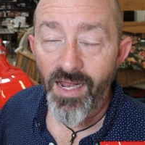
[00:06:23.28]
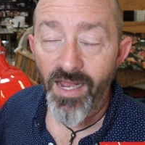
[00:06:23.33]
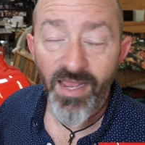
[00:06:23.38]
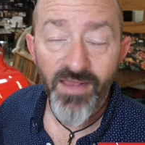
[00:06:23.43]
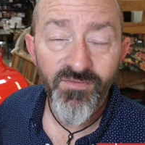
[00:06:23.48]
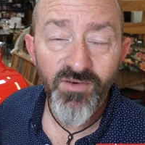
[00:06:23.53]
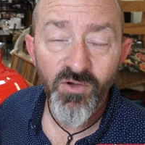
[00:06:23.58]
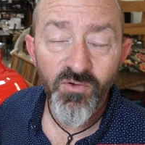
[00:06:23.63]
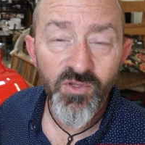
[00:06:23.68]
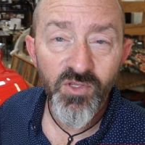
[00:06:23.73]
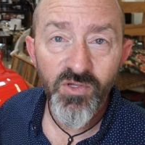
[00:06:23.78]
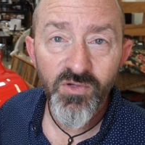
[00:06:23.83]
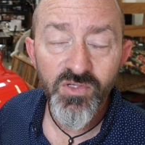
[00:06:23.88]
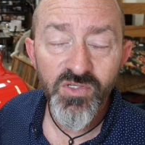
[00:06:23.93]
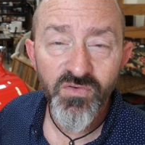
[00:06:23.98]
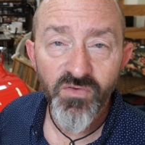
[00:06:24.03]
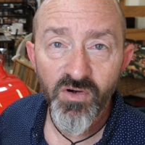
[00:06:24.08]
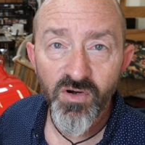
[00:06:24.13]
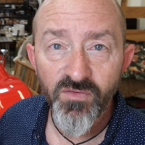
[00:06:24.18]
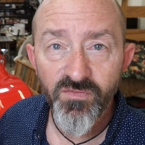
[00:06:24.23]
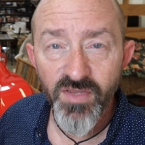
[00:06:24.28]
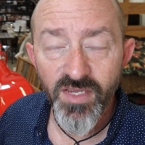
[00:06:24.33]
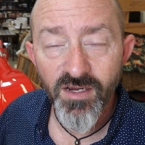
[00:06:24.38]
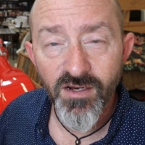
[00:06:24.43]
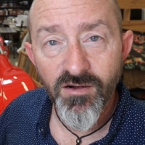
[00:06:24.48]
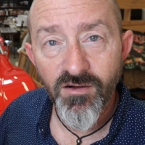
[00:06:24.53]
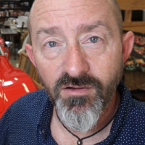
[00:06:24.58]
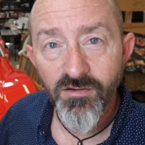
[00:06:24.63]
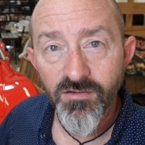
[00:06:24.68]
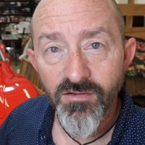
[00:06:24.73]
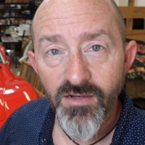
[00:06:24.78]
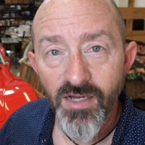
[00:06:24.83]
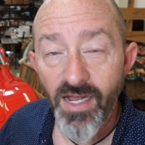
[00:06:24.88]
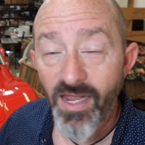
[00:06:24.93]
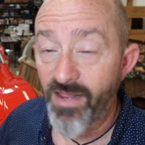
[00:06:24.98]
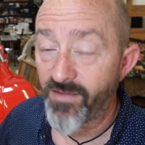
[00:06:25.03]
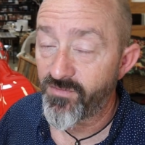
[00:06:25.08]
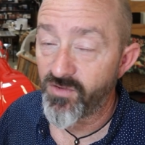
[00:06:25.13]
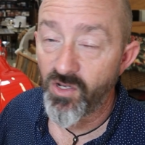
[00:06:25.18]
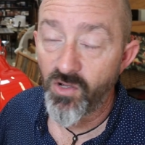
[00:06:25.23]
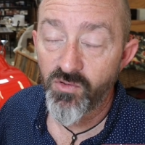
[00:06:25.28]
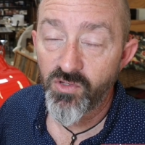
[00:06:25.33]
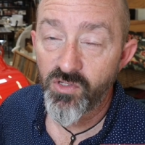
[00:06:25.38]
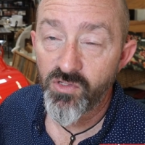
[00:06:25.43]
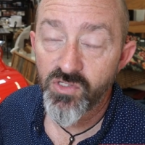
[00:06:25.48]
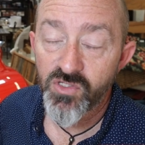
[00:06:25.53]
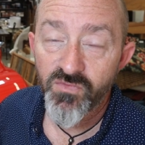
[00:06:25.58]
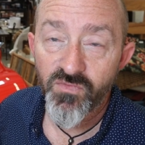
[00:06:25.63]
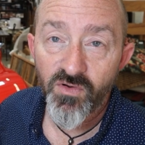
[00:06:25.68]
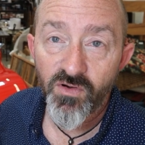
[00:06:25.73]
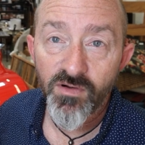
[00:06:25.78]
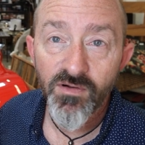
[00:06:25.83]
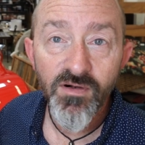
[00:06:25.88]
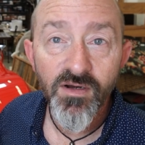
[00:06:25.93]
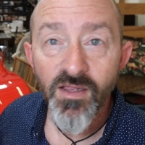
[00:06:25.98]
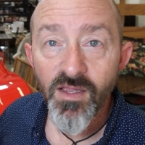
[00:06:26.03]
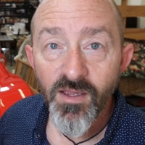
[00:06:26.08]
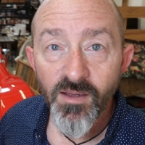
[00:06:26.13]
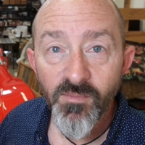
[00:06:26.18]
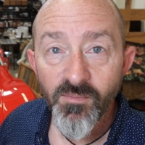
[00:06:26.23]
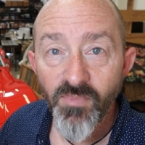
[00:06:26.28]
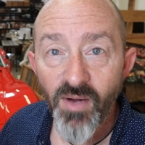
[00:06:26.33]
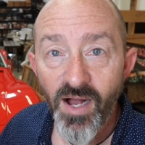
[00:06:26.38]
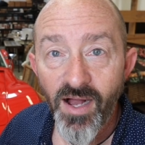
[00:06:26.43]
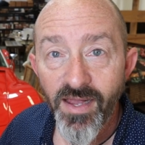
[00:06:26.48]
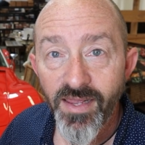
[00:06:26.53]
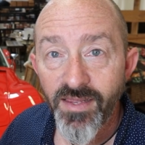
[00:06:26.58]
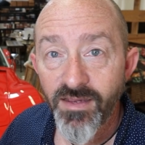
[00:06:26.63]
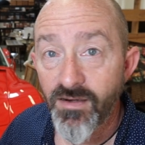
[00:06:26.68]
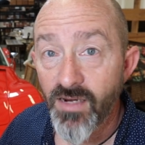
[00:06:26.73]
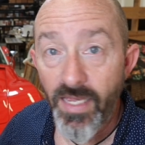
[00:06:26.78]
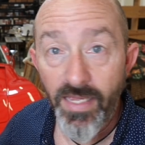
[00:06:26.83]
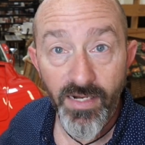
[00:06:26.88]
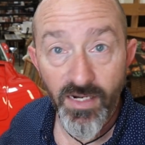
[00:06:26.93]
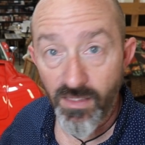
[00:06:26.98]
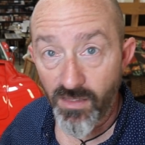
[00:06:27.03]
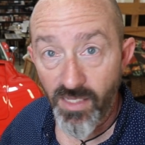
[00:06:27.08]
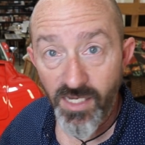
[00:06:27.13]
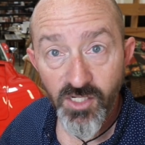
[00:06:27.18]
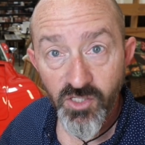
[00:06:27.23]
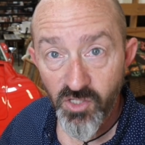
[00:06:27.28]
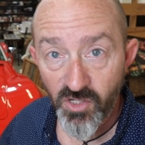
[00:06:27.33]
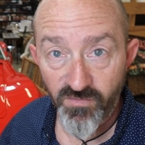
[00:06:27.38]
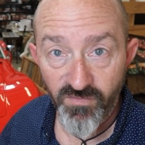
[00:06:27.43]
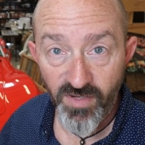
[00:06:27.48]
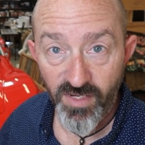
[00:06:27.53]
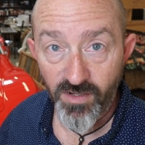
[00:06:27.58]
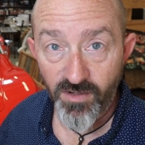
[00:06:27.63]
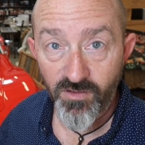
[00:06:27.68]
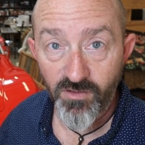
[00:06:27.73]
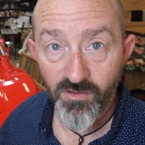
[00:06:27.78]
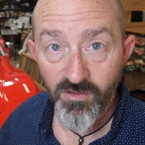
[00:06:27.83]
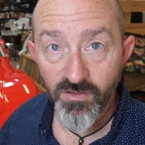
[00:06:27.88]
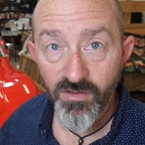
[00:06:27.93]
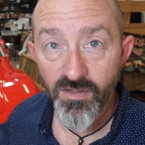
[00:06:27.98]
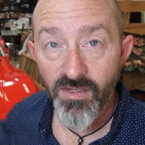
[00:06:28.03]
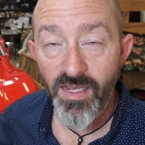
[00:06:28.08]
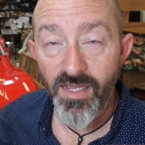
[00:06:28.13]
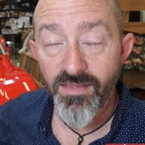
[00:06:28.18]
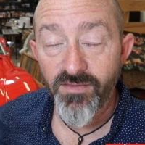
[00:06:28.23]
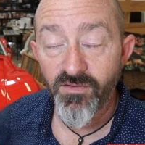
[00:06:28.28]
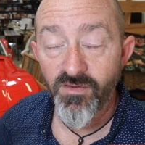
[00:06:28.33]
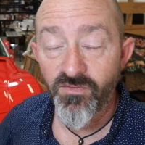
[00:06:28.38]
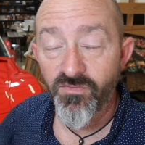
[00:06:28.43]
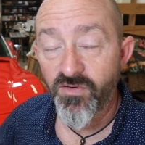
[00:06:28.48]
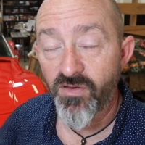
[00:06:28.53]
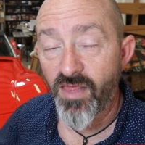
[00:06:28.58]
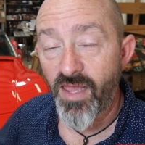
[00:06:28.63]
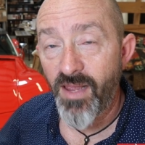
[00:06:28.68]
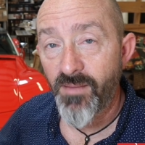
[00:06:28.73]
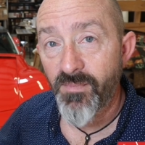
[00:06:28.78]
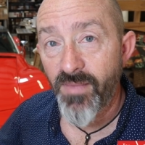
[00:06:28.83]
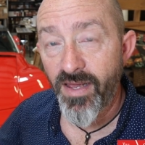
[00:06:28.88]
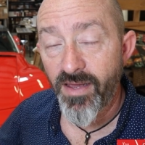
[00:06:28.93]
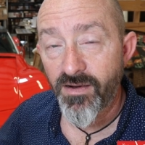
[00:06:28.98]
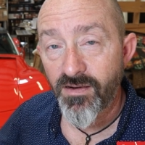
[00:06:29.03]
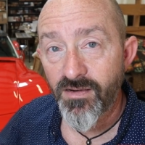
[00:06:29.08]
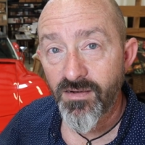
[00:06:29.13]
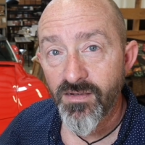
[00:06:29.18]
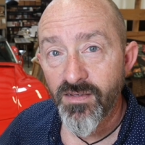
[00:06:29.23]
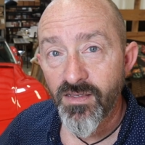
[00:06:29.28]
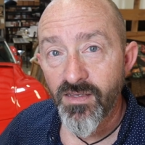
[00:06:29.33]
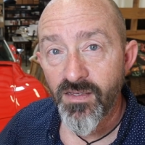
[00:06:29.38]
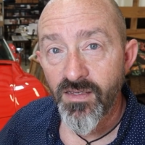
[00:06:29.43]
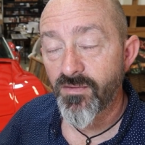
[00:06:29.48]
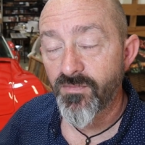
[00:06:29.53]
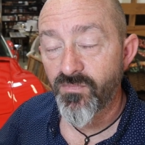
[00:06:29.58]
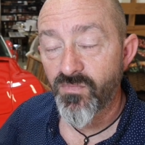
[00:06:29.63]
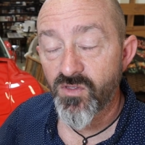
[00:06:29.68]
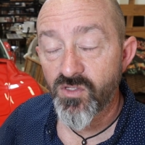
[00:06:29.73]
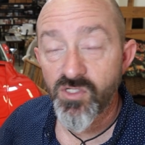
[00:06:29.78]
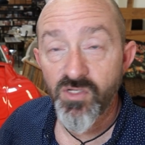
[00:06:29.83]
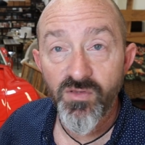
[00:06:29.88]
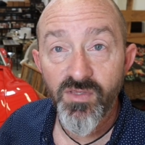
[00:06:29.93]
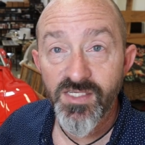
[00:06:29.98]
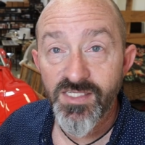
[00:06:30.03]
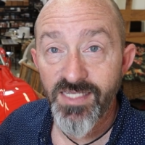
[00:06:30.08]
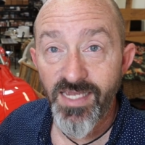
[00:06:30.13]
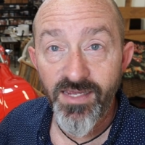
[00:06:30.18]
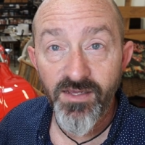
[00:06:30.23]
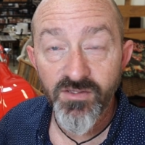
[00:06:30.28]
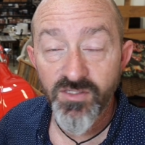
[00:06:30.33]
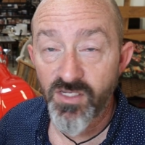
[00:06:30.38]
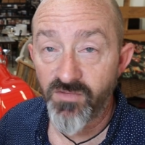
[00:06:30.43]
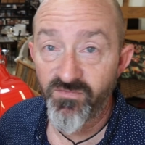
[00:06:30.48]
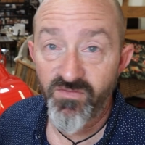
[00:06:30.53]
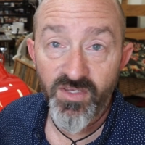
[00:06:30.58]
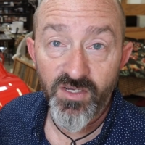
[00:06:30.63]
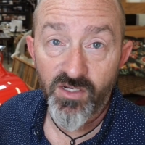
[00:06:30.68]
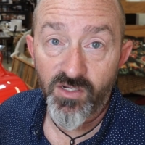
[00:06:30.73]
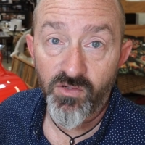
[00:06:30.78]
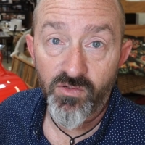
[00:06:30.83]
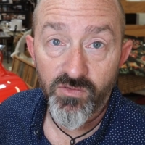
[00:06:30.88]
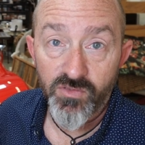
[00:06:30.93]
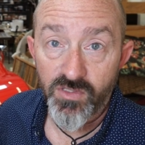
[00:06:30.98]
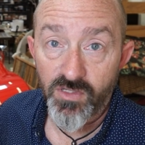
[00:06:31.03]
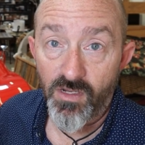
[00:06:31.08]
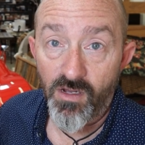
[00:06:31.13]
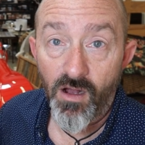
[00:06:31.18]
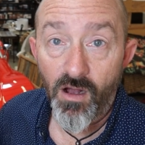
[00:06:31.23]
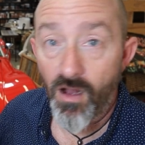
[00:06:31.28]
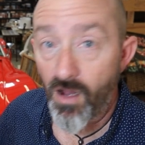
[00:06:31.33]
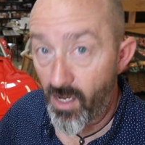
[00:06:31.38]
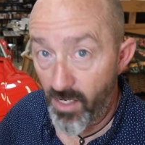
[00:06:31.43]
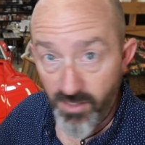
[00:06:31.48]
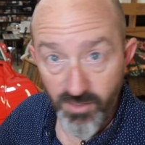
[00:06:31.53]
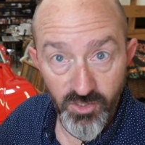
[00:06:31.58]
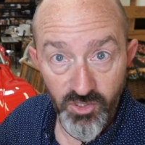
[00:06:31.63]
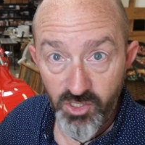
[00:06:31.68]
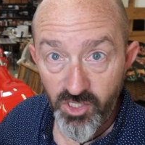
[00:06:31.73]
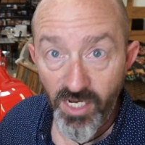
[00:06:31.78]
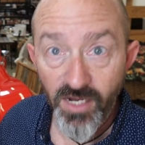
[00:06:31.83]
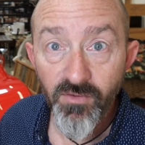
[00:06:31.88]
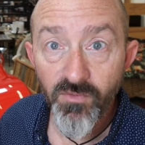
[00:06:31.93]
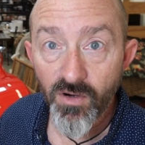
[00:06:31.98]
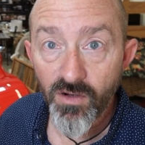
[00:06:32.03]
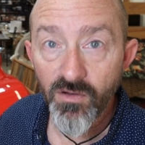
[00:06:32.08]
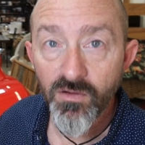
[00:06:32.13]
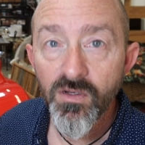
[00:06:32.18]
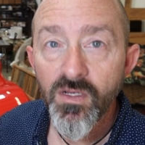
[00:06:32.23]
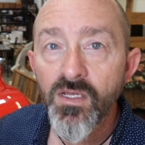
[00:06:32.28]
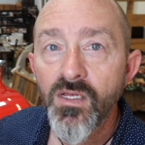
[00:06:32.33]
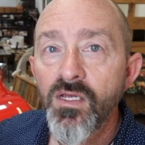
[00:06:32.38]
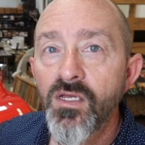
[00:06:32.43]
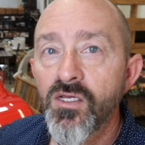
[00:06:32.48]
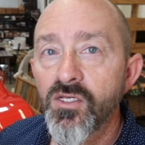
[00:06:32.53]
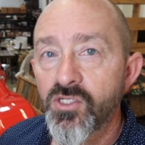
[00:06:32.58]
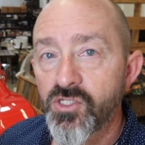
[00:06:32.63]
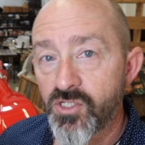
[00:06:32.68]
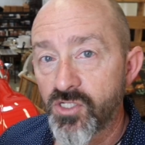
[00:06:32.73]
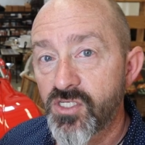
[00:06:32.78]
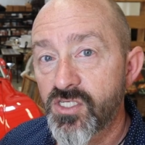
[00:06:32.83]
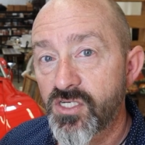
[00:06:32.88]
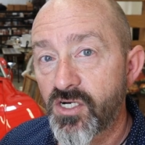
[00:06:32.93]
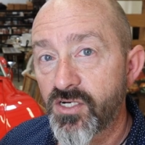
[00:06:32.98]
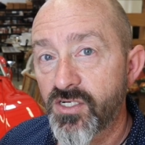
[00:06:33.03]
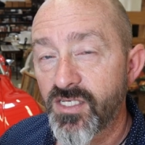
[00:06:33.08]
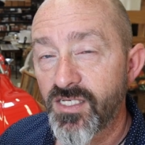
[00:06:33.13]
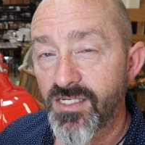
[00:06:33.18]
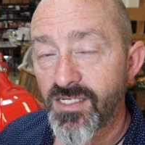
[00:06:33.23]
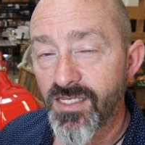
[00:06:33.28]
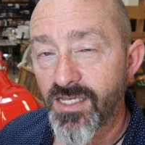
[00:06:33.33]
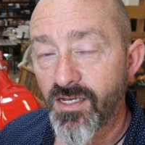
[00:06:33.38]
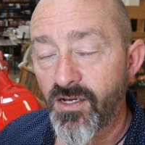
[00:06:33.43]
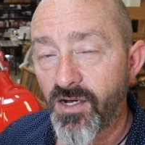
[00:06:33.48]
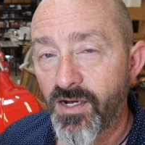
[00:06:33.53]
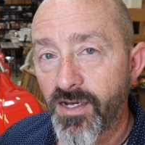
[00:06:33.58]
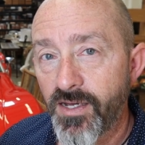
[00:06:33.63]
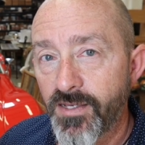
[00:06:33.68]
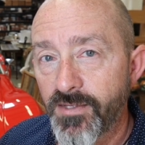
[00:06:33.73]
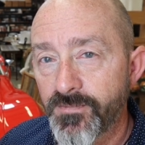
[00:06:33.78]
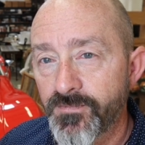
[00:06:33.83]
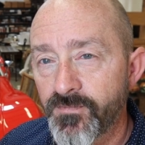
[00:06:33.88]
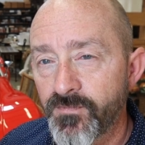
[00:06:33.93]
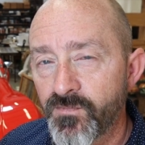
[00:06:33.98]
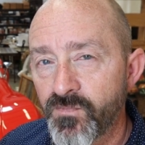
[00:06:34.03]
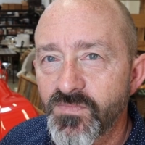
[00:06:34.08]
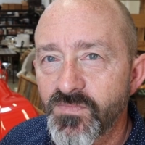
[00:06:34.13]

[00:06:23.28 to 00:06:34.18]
I have no use for a vehicle. I have no use for buying an electric vehicle, for that matter. So the sales in vehicles in general should start to decline.